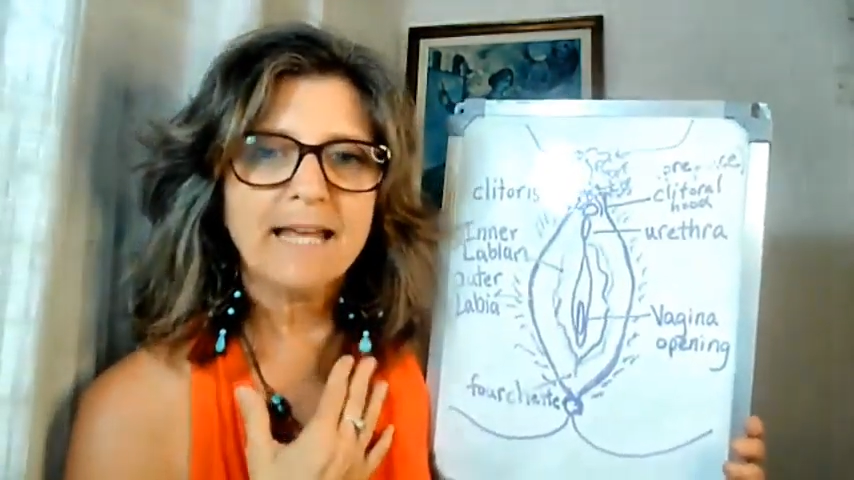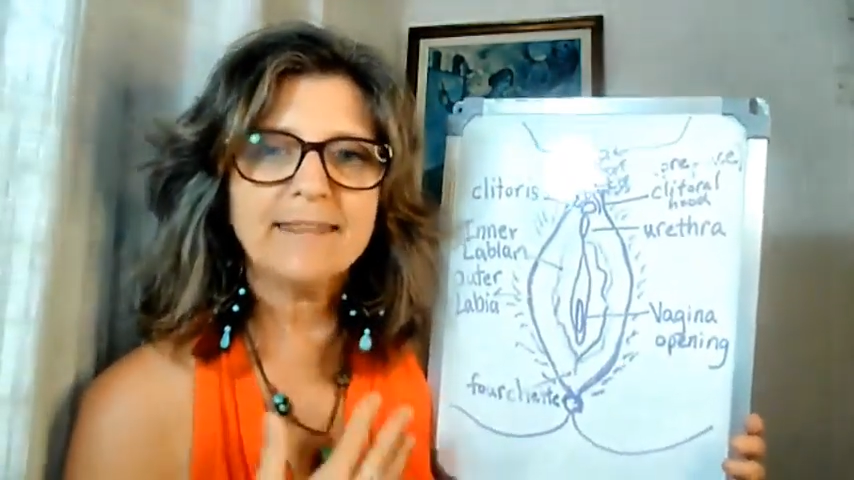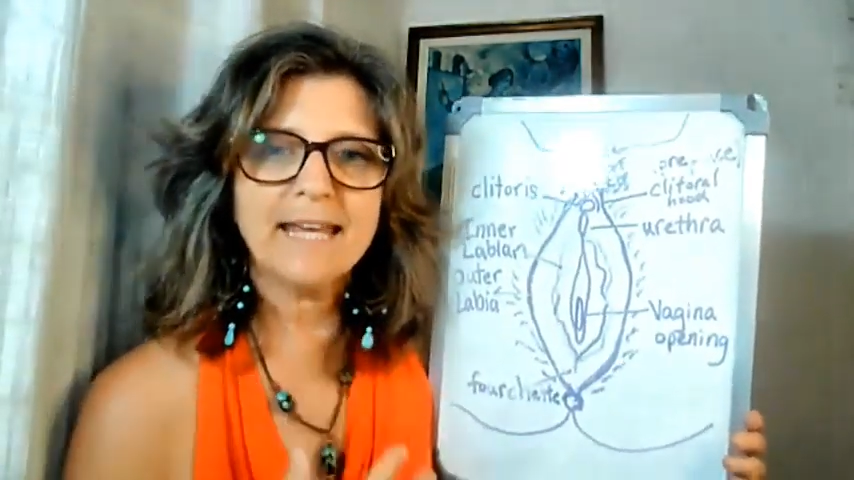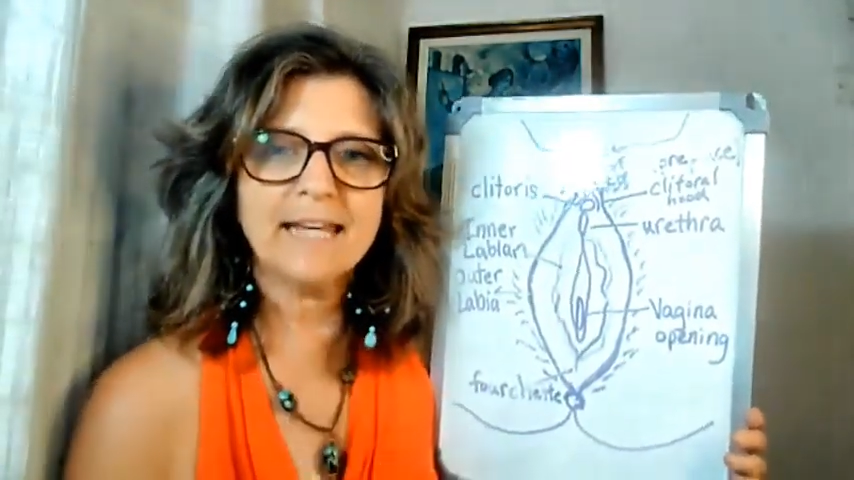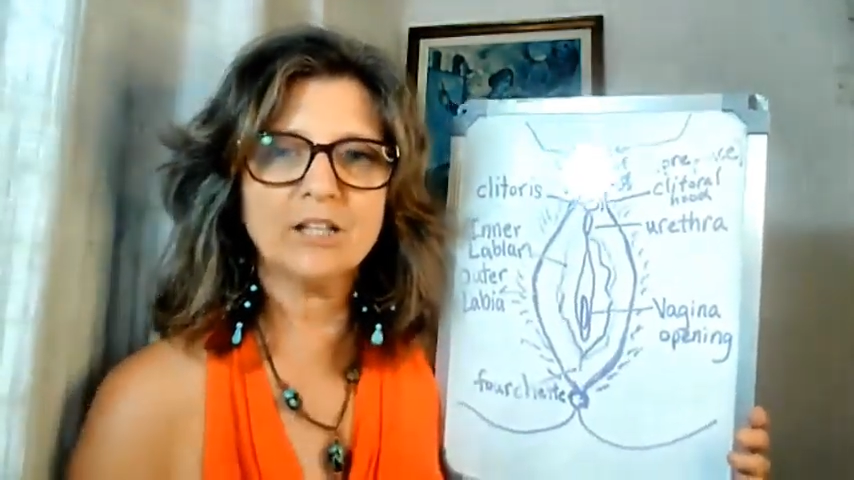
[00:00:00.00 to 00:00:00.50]

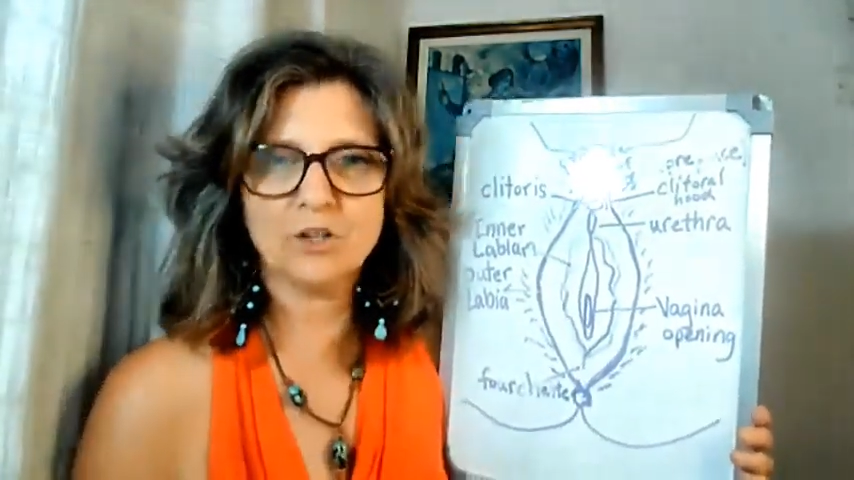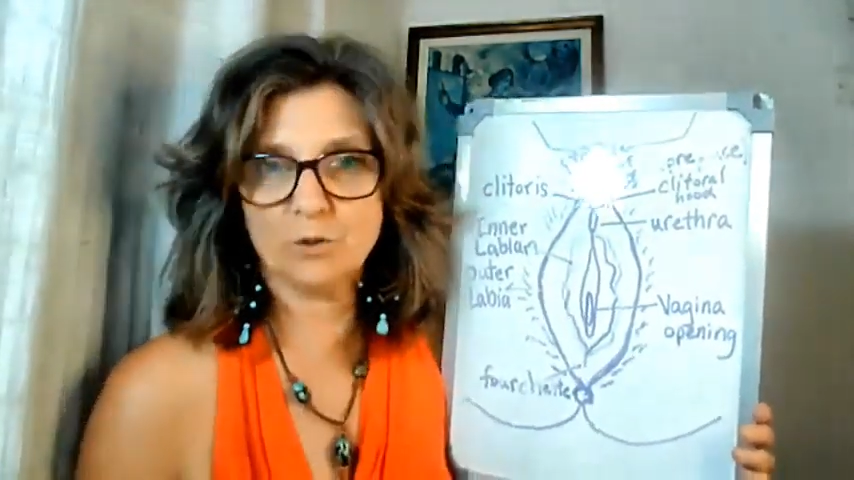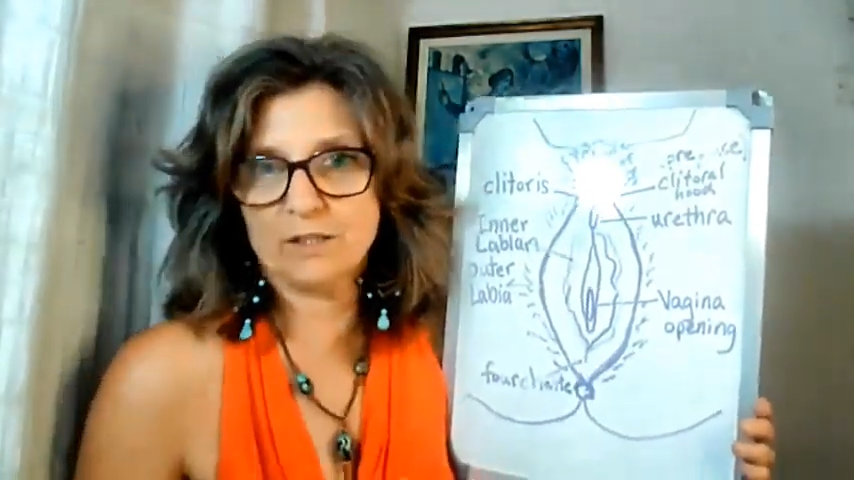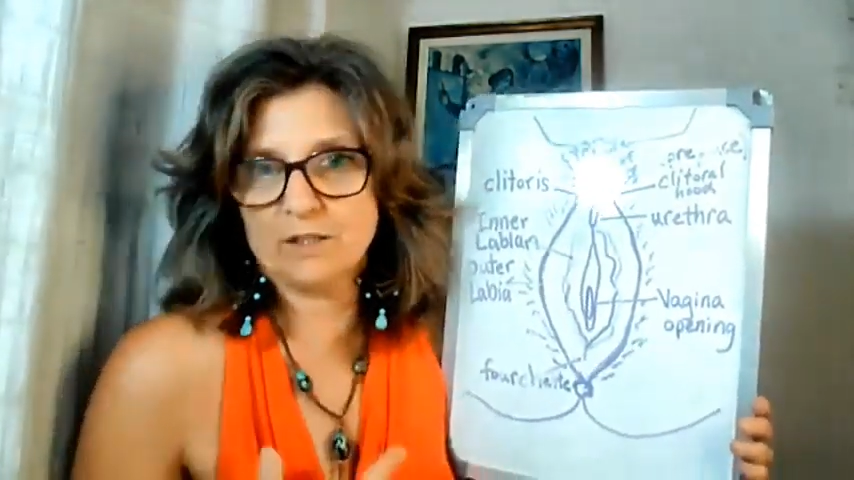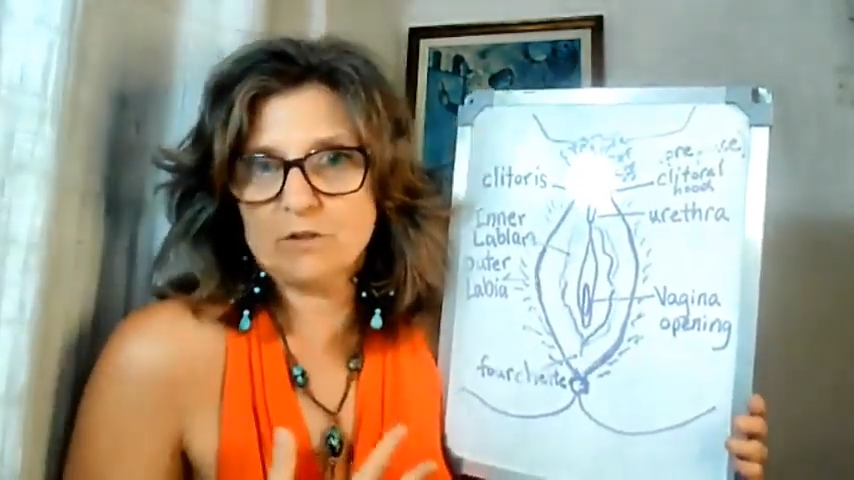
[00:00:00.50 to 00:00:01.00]
then
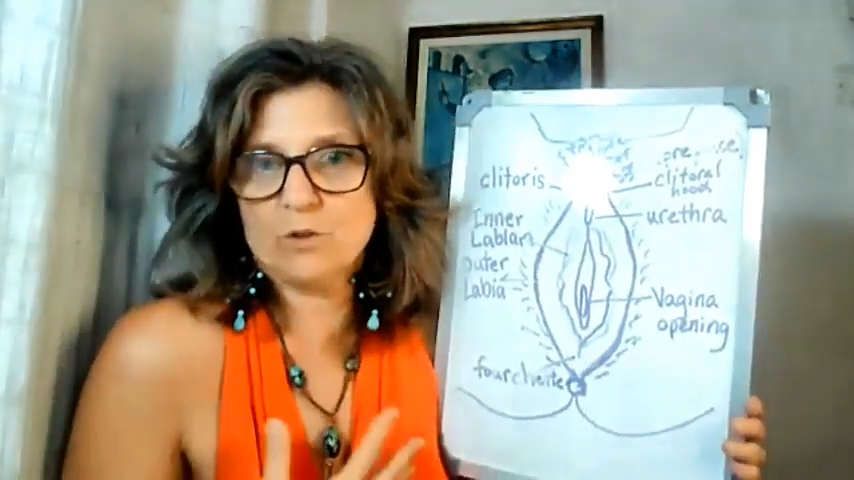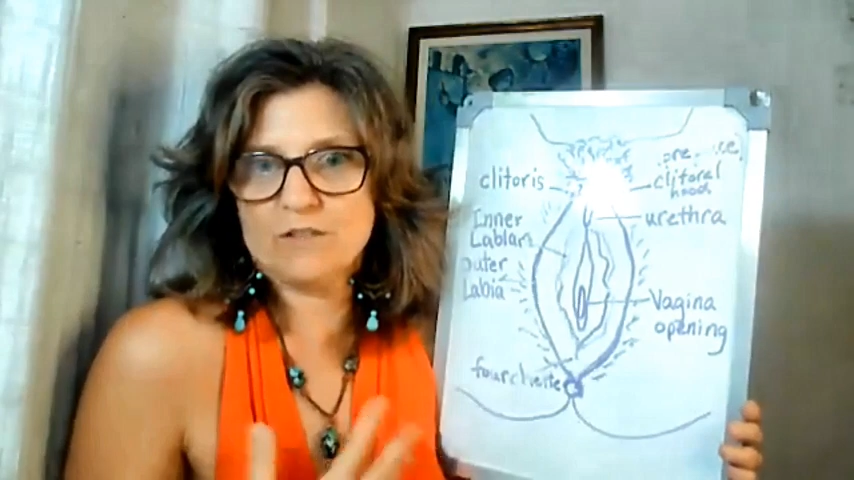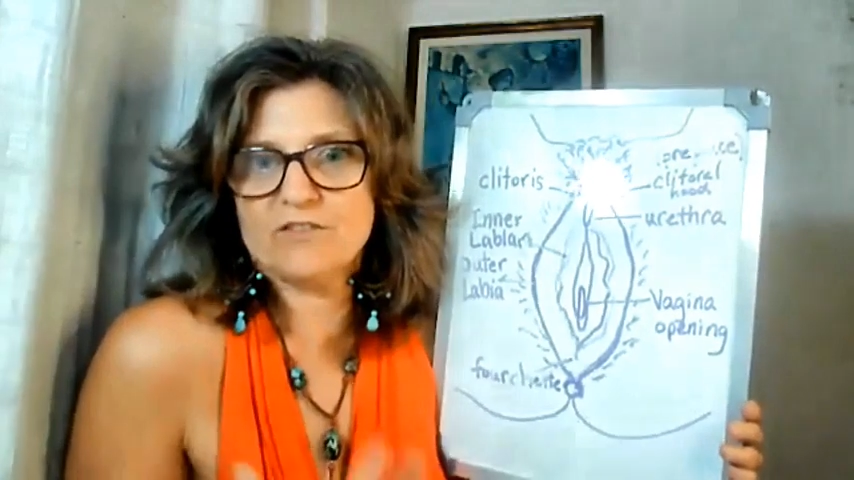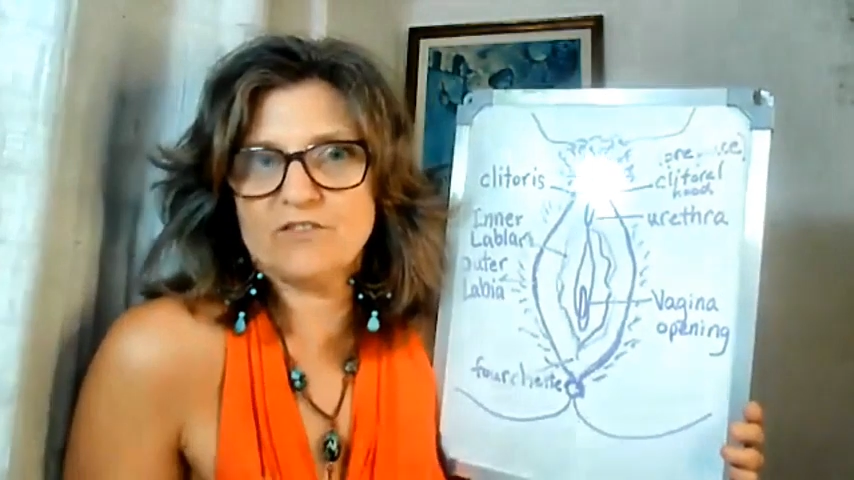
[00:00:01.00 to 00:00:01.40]
you can